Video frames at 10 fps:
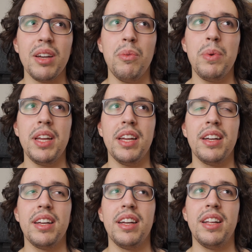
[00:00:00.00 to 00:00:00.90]
we
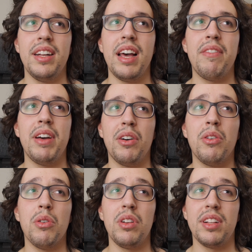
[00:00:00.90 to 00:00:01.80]
never
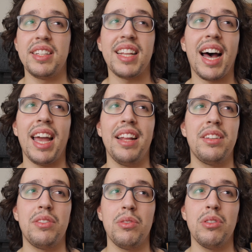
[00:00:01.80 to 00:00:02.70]
hold
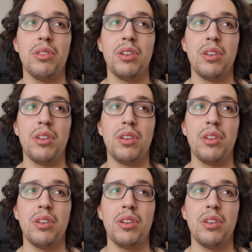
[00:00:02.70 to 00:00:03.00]
tight to